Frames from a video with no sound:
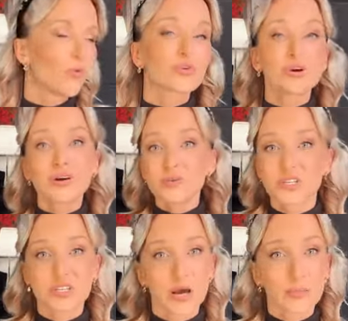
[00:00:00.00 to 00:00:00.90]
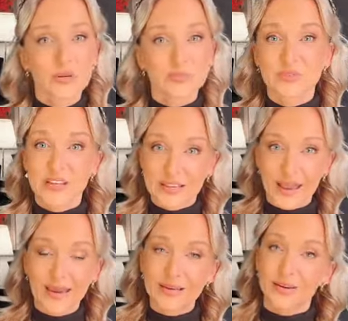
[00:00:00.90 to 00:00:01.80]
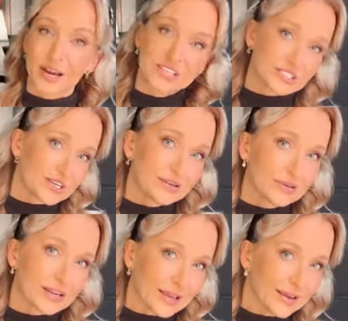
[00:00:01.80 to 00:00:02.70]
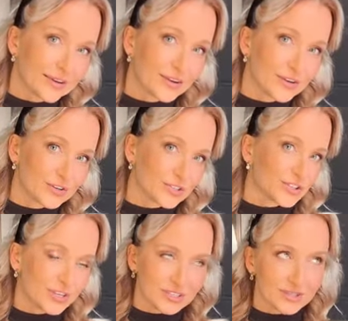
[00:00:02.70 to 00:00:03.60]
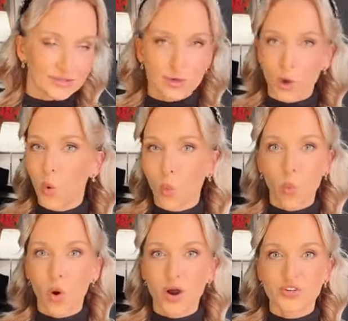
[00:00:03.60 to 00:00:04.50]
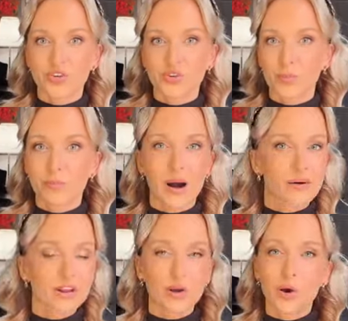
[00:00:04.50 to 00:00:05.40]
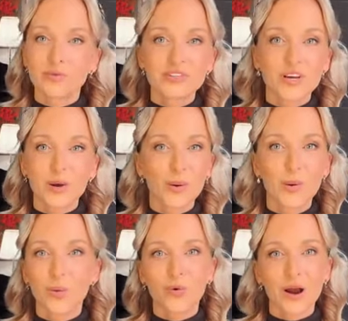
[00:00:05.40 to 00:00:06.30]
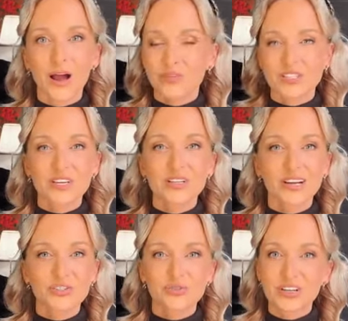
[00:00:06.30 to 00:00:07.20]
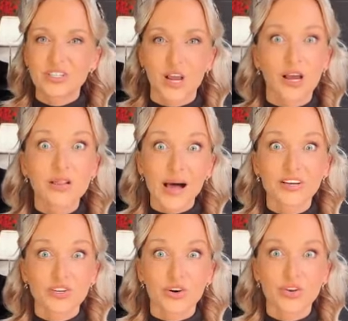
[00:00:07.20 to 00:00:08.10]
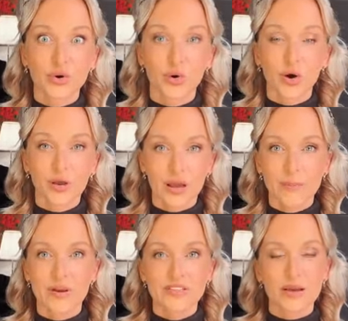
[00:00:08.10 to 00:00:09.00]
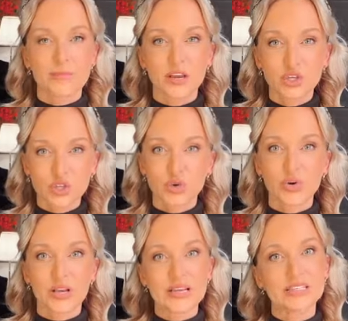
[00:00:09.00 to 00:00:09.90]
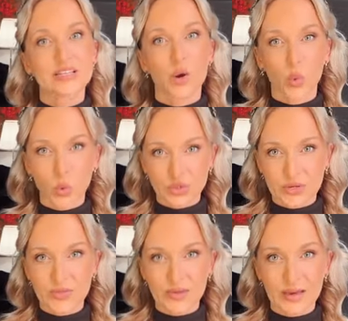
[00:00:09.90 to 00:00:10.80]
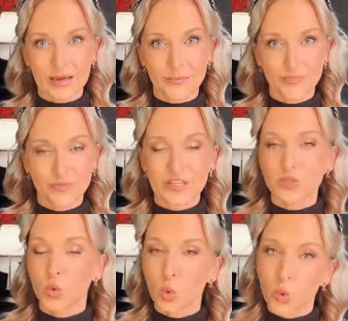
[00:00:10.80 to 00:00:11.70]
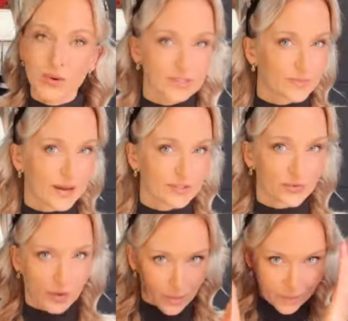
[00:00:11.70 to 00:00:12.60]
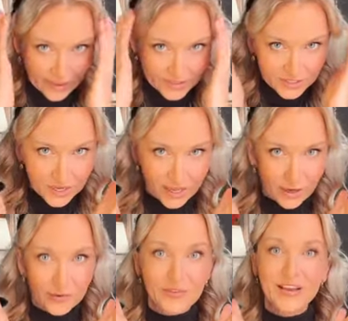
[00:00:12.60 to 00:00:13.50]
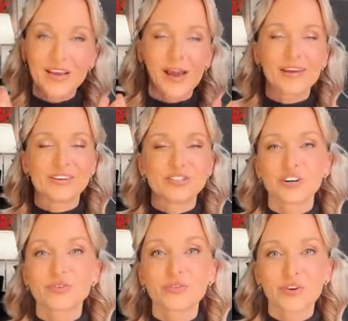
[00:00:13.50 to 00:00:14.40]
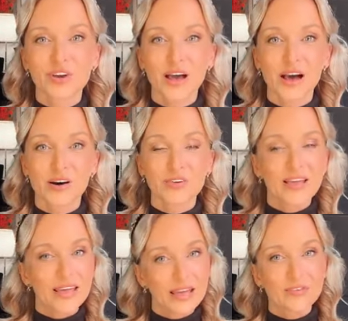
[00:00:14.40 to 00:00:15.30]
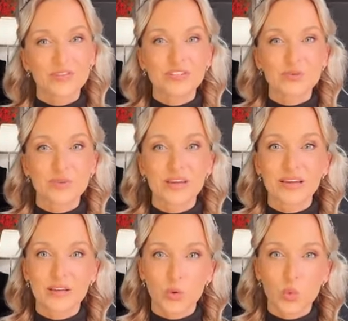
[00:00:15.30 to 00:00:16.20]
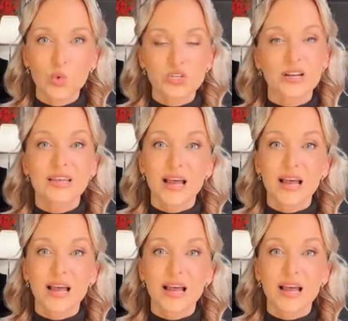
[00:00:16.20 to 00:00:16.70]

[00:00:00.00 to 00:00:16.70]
overloaded cupboards. But again, ideally, just watch Marie Kondo or other decluttering, declutter your cupboards and make sure is the order in there. It's always better for your mental health and in general for your health, everything to be in order.